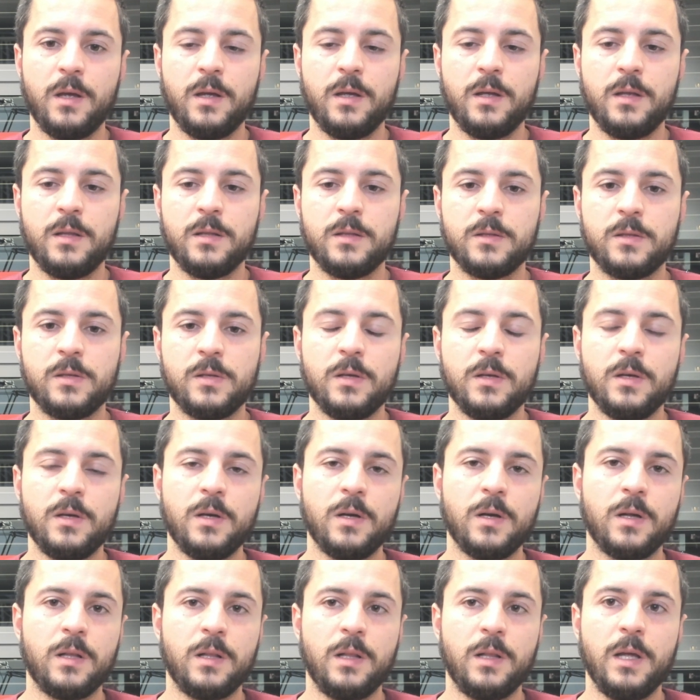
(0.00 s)
And
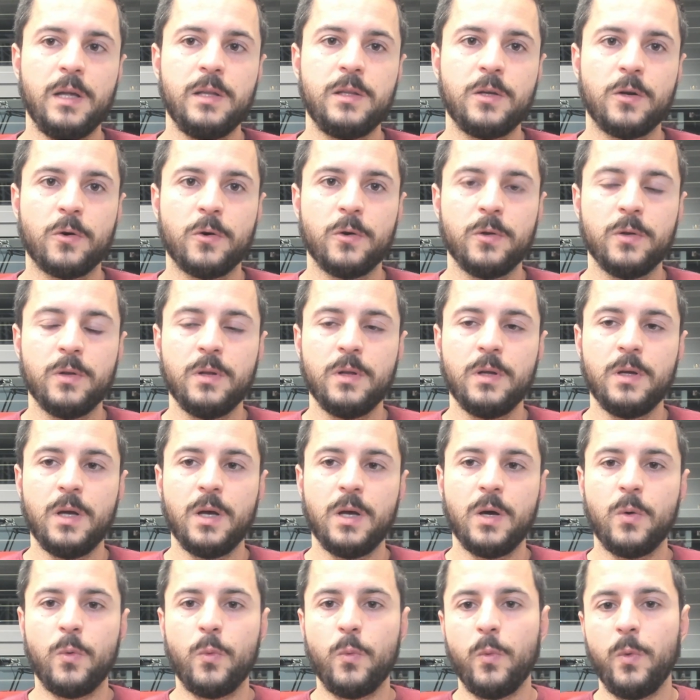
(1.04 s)
later on,
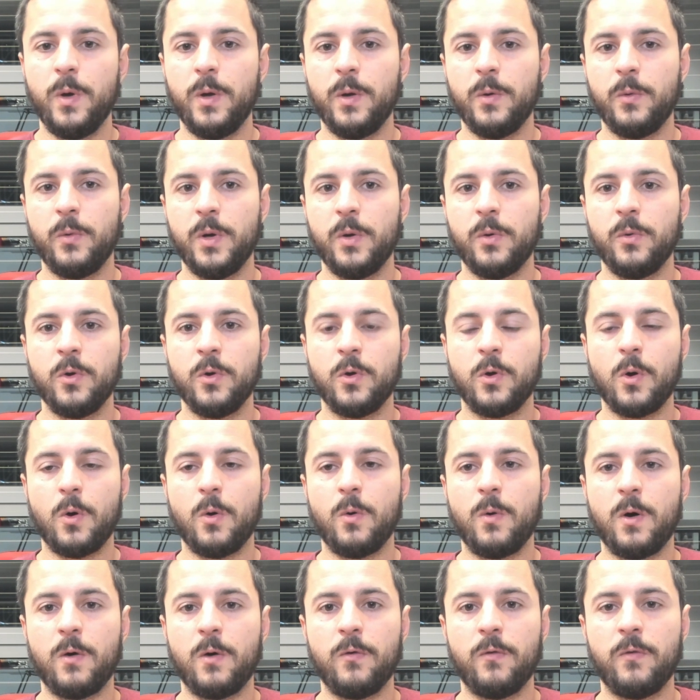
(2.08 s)
we will
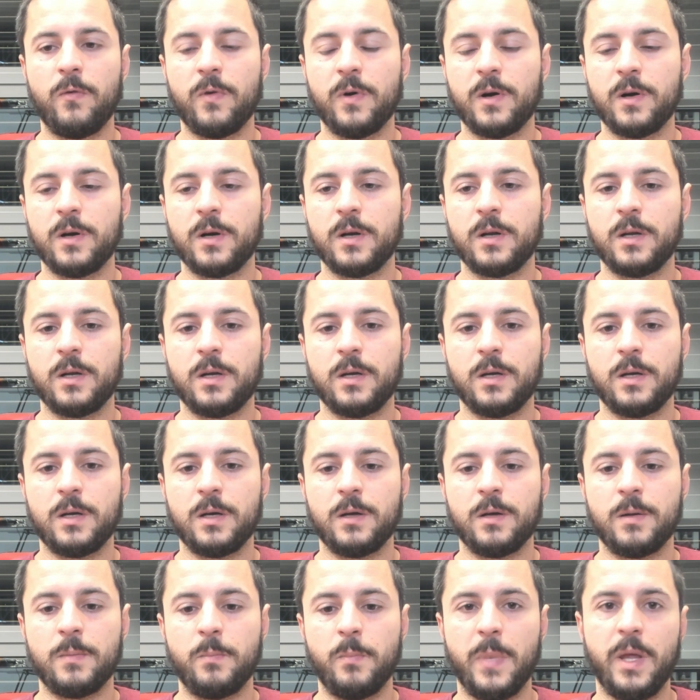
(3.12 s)
go
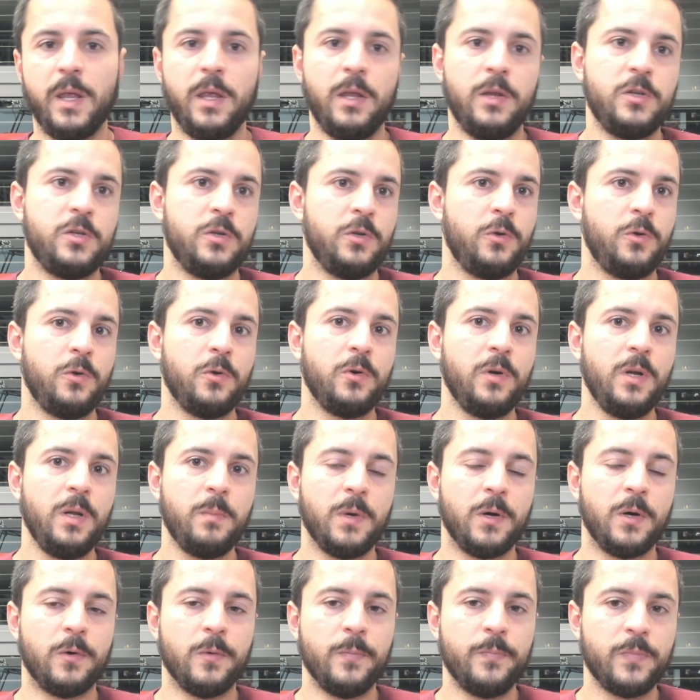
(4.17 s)
over managing
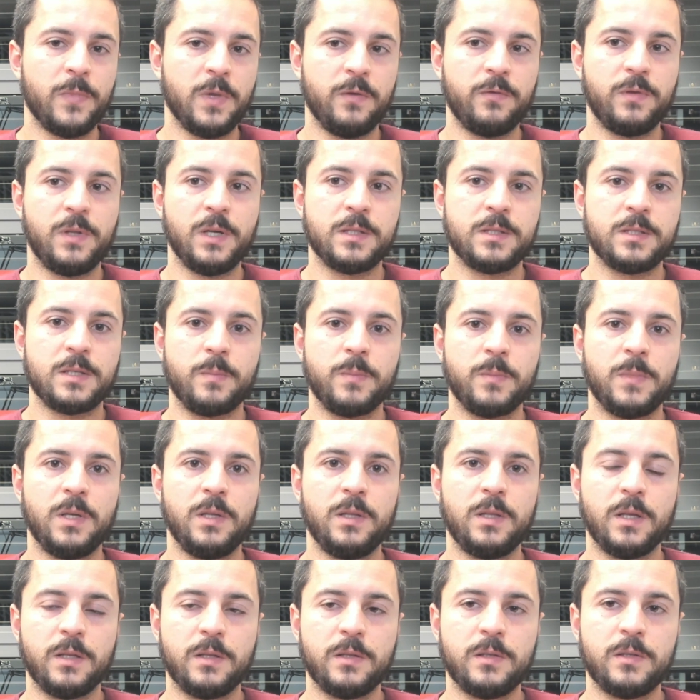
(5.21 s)
your email. If that's
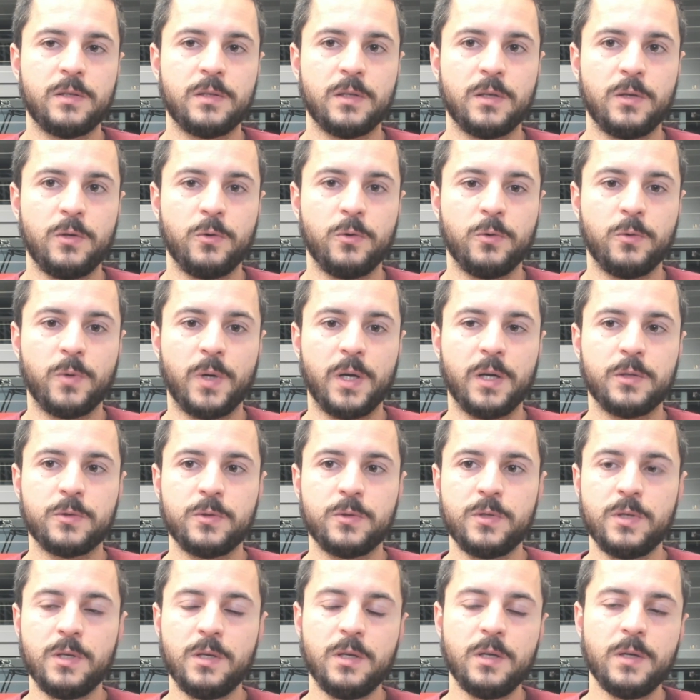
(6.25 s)
something that you'd
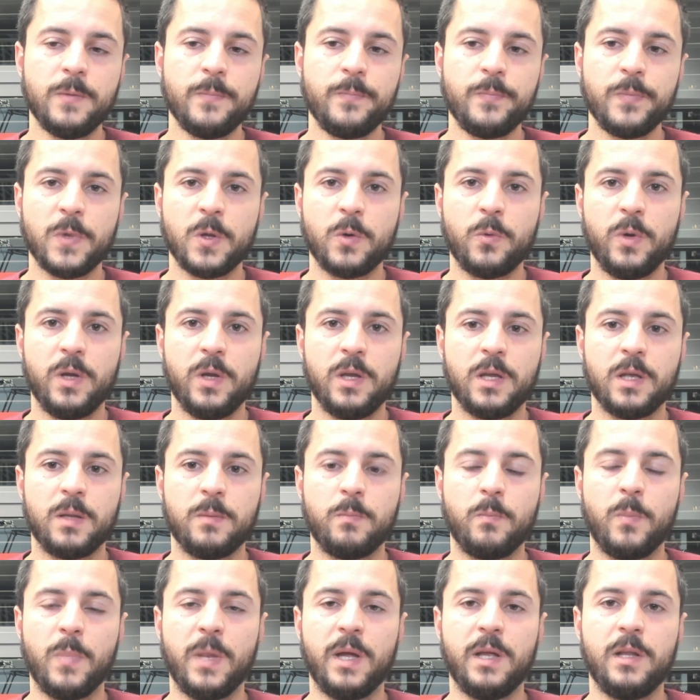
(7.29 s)
like to see, we
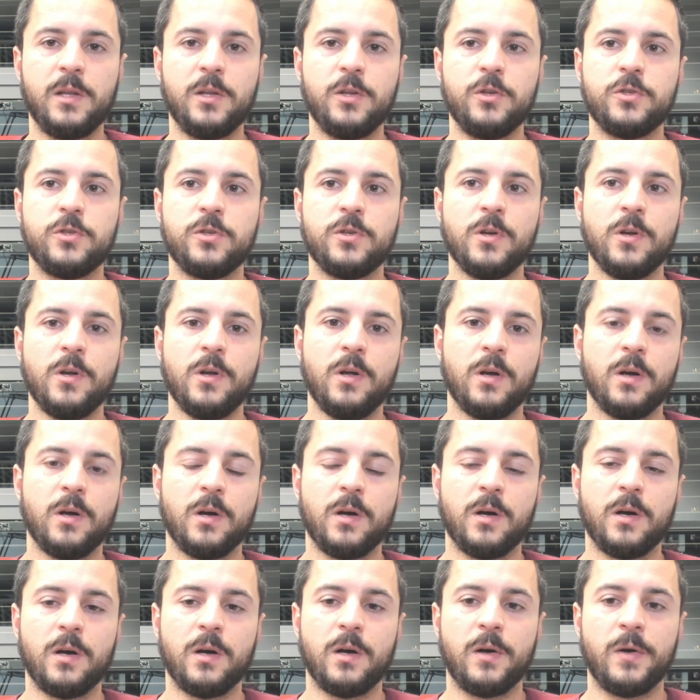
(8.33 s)
can manage
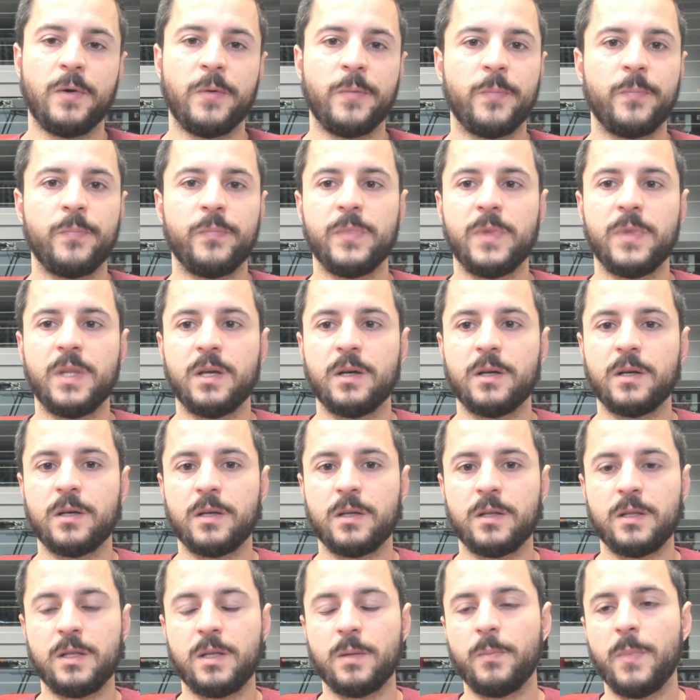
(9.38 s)

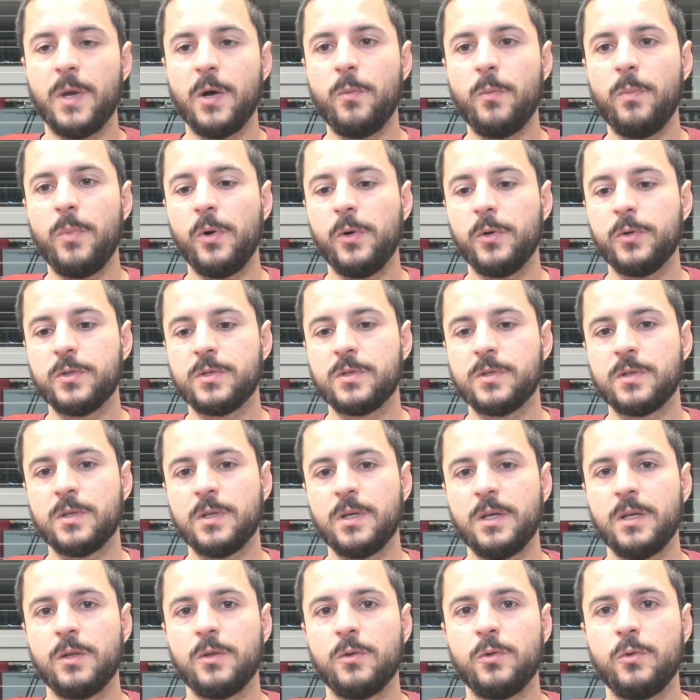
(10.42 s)
the
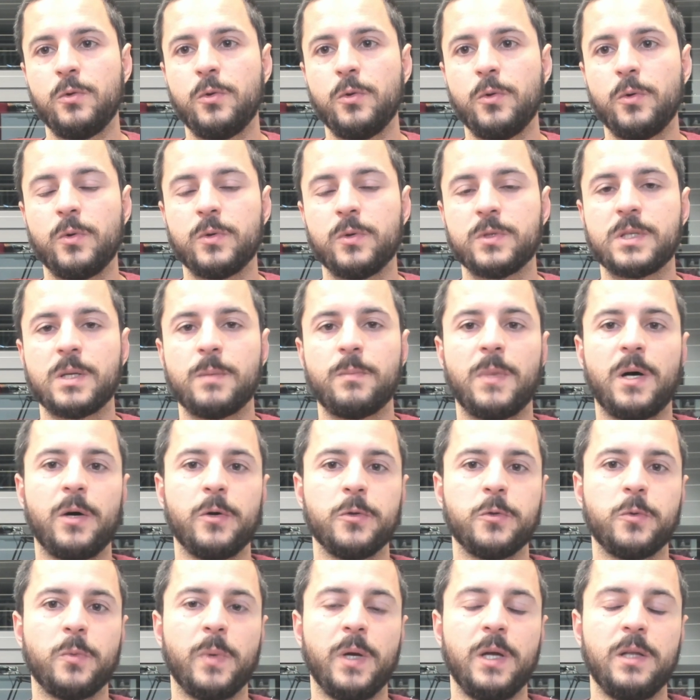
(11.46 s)
mailbox, do some
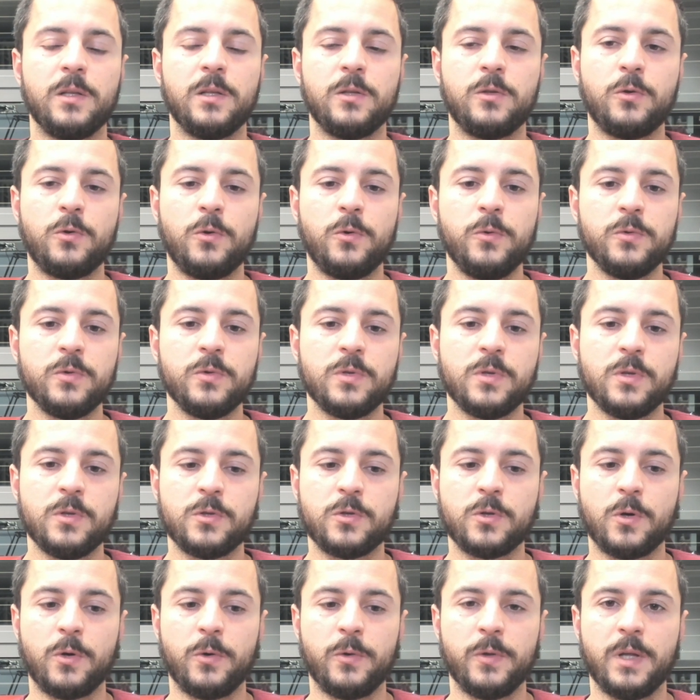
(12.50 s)
automated
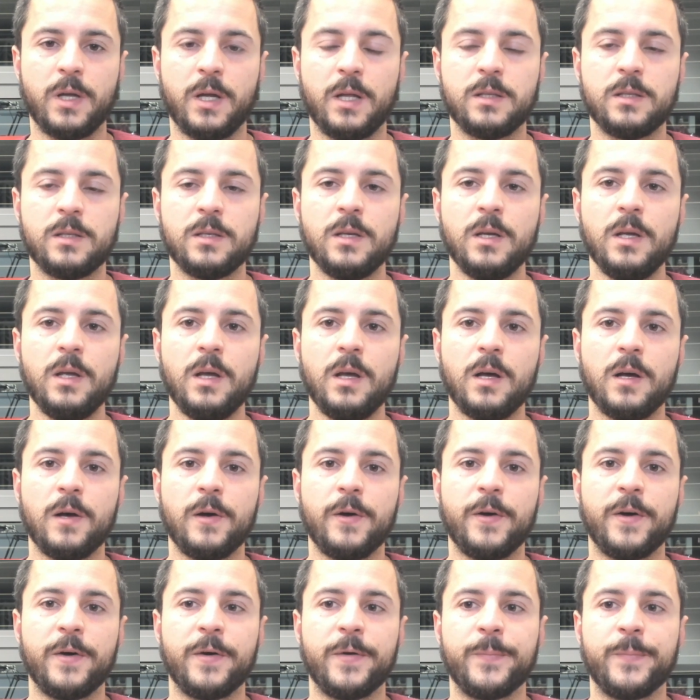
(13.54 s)
rules so that
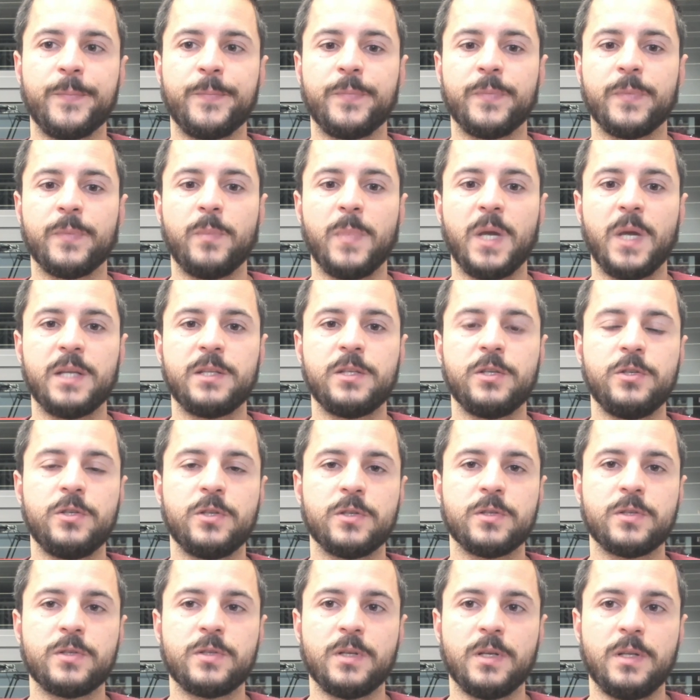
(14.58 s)

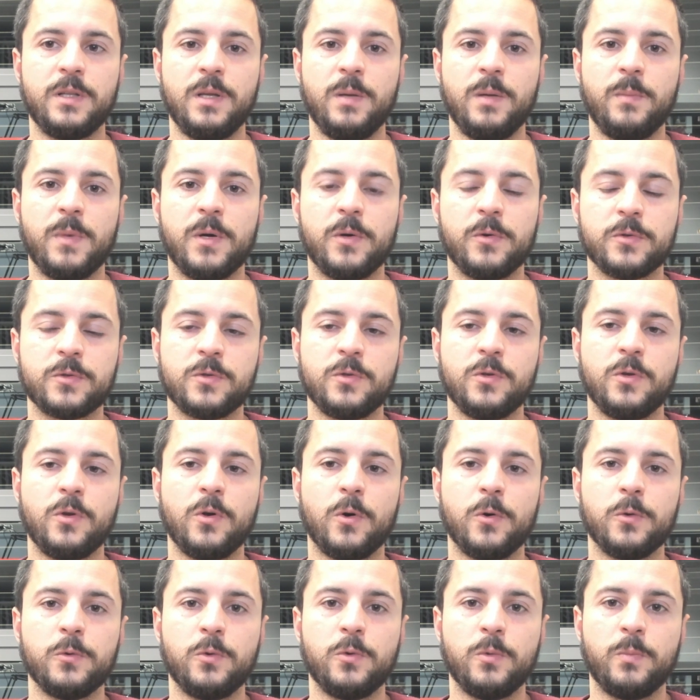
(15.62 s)
messages and emails
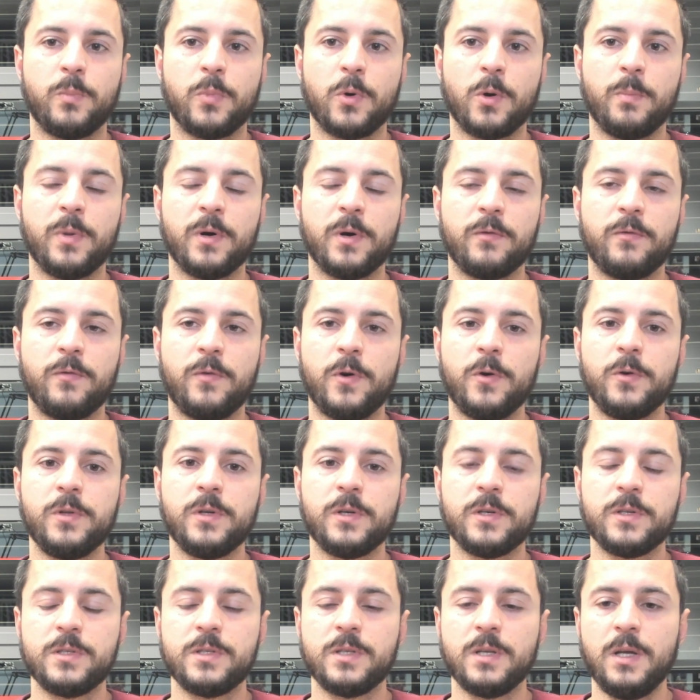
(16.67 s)
go to proper
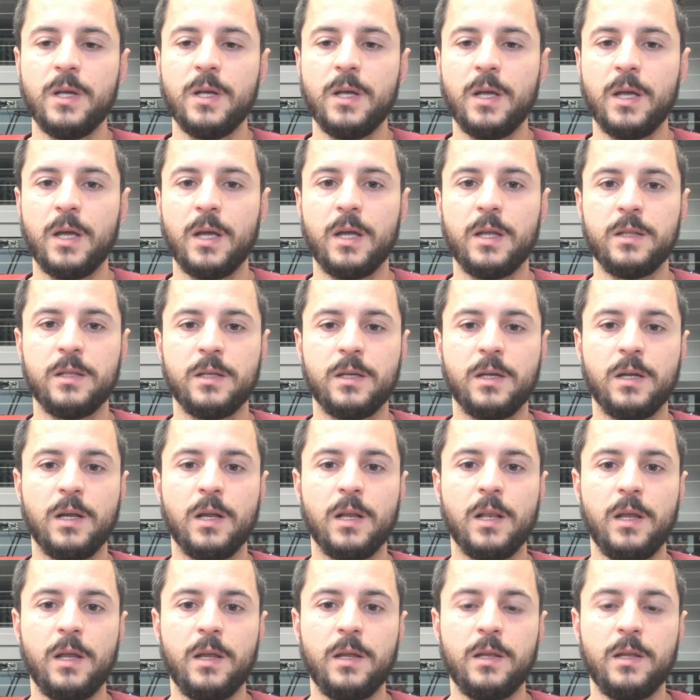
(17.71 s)
folders and